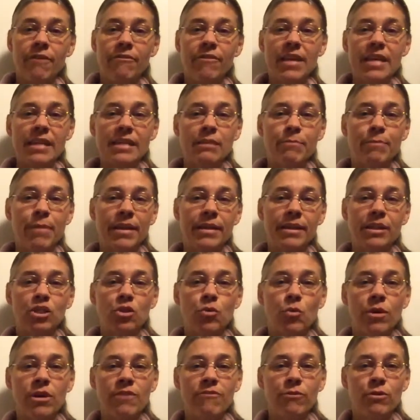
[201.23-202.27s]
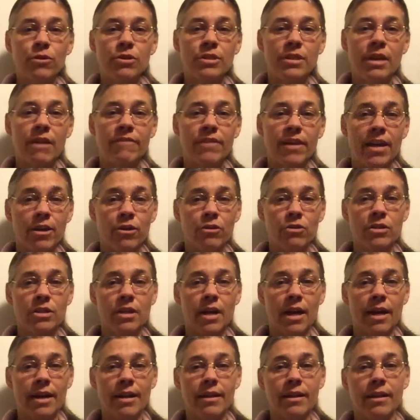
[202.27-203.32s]
If he's spending 24/7 at your
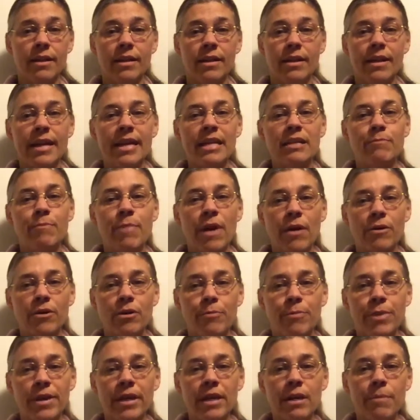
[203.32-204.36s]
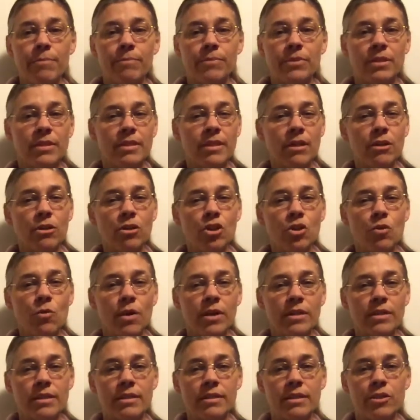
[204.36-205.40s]
side, he's bound to pick up subtle
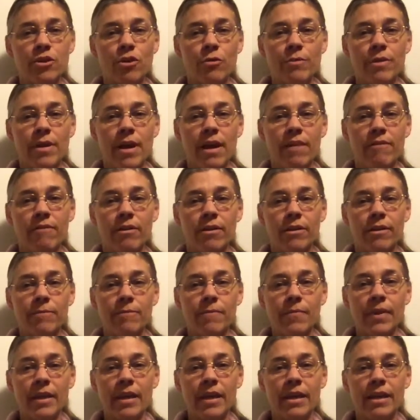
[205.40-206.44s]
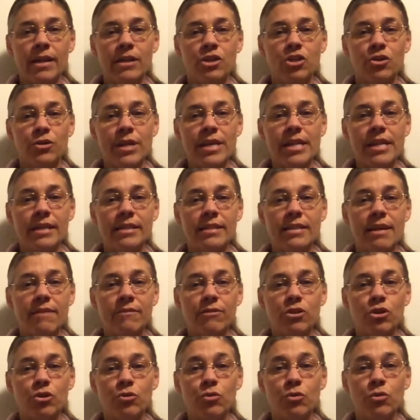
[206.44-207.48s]
nuances in your behavior. His training is
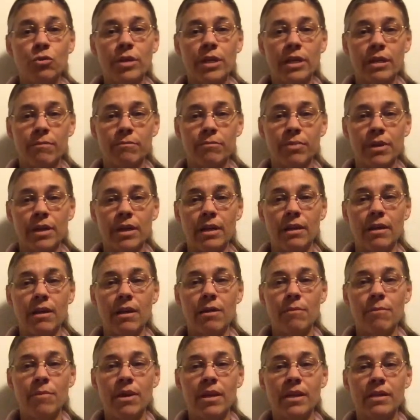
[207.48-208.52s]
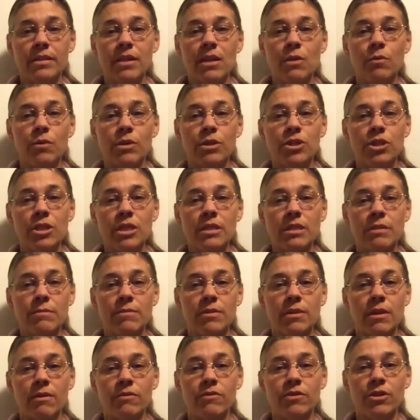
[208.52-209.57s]
never truly complete because he will adjust
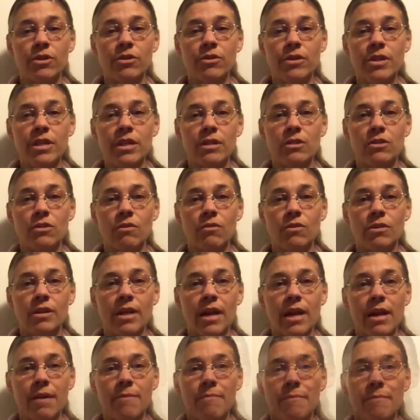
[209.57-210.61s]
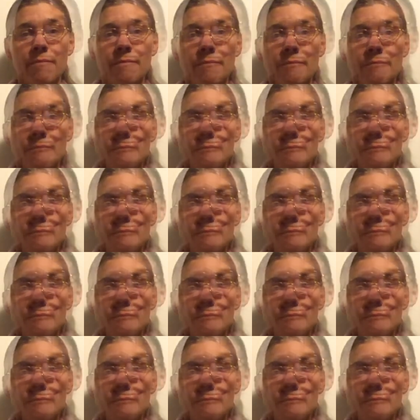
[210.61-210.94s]
himself to your needs over time.